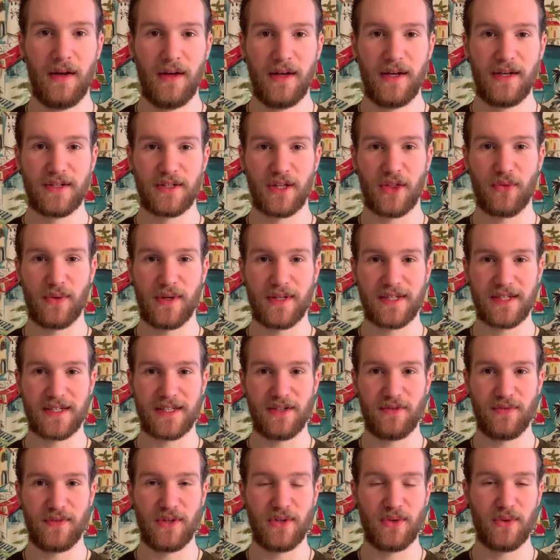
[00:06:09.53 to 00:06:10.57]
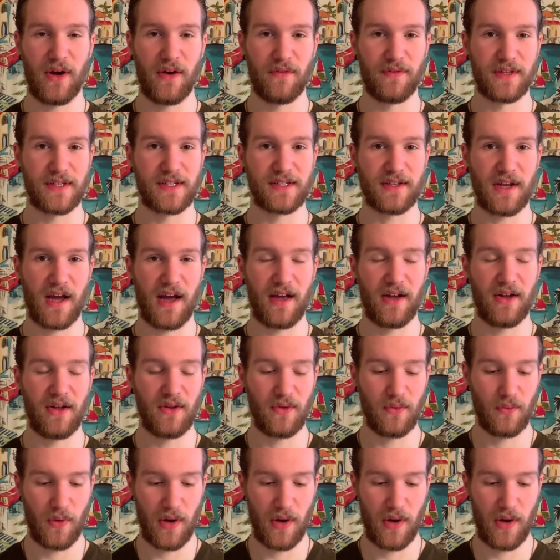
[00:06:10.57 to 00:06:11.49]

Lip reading: Here's a 360 view of the style.